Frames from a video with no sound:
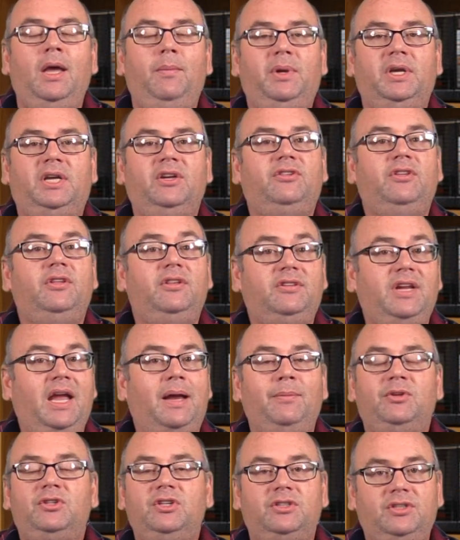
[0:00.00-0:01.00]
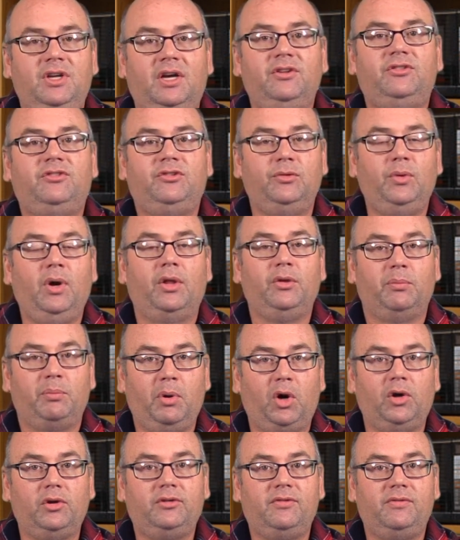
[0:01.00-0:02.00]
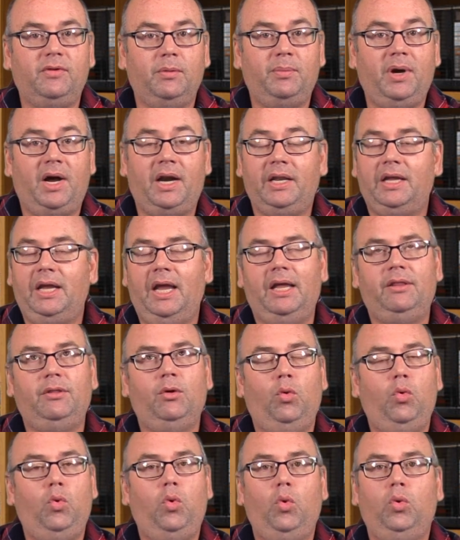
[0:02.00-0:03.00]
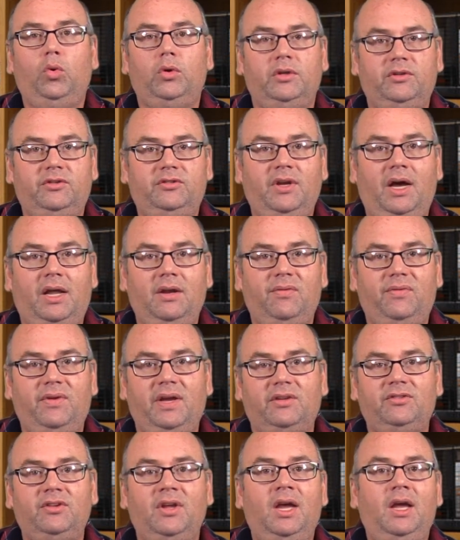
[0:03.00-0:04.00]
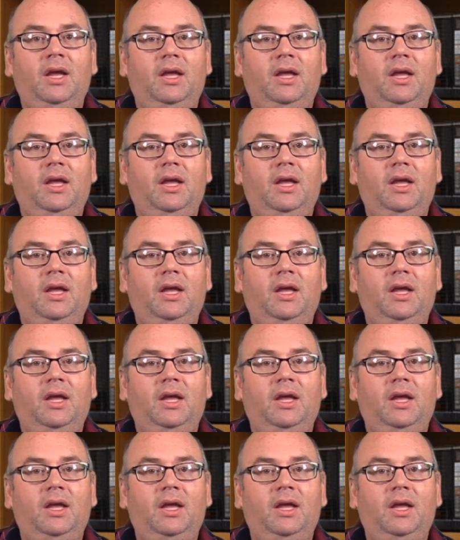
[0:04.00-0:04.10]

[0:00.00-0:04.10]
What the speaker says: because of the damage it does to other parts of your body and the horrid side effects.